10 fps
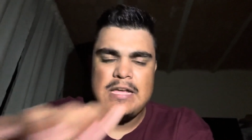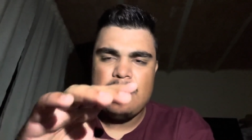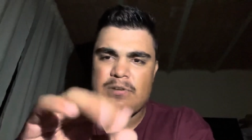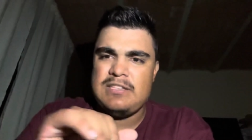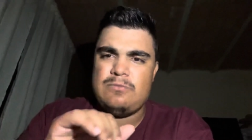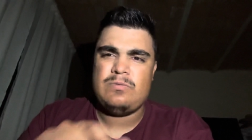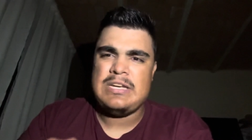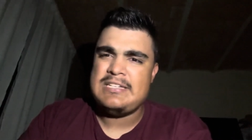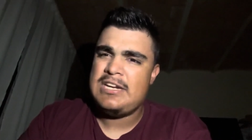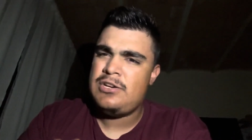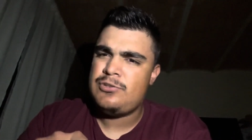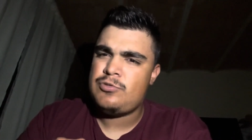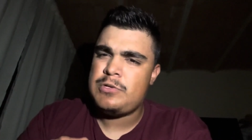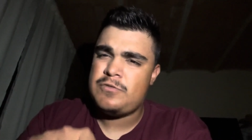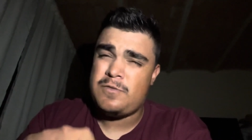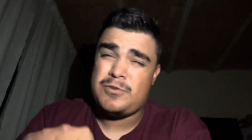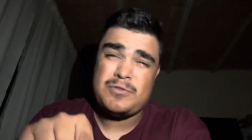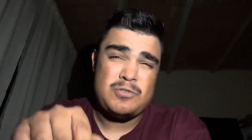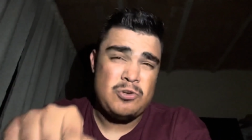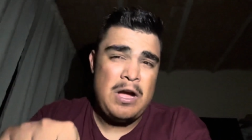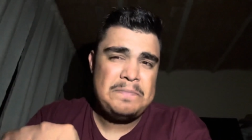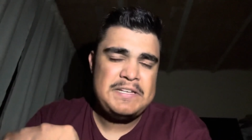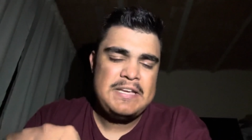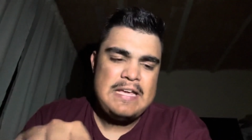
when the Nintendo Switch first dropped.